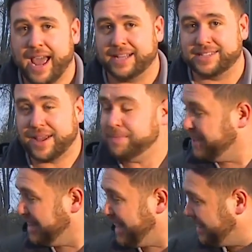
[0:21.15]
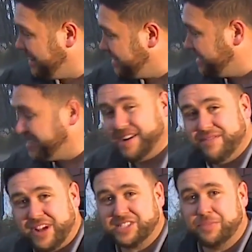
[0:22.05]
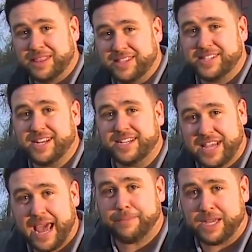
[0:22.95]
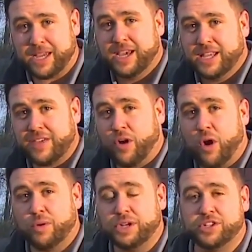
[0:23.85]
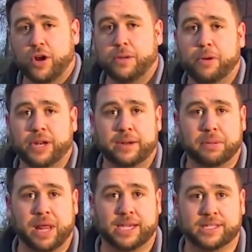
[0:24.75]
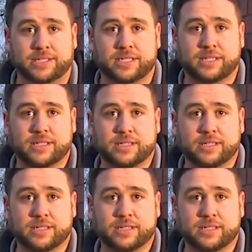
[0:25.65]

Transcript: And something like this is an investment the city is happy they've already started putting in place